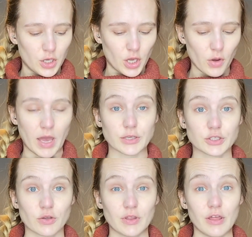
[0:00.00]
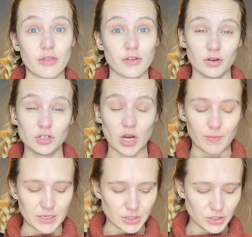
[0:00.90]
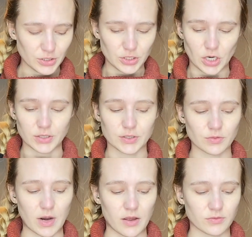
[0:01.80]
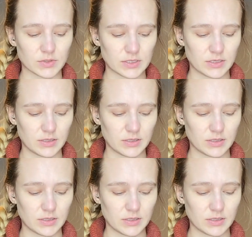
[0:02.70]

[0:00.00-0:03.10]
Okay, so the third trimester starts around